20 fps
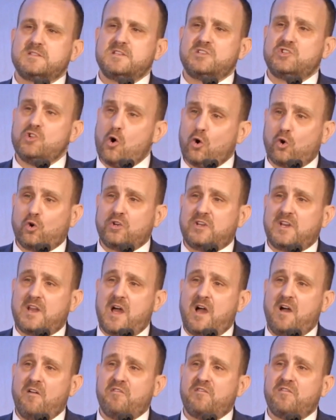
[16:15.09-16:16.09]
It's not good
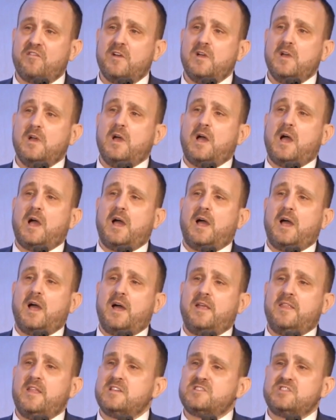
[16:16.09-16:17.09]
enough,
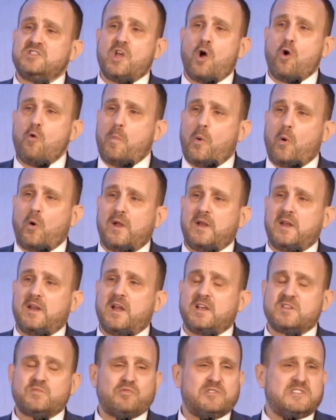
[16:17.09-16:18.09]
and there's no point in
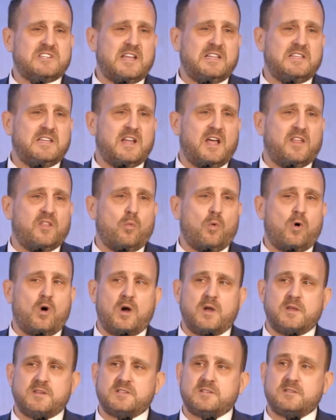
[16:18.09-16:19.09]
us pretending
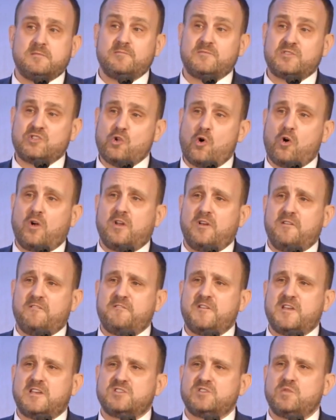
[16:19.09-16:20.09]
otherwise. It's not going to
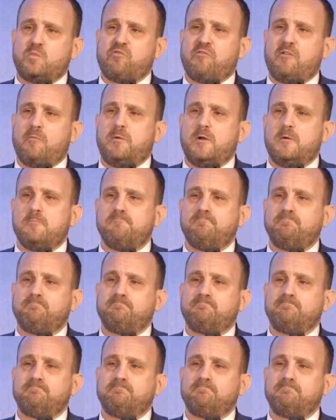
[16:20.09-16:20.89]
fix the problem.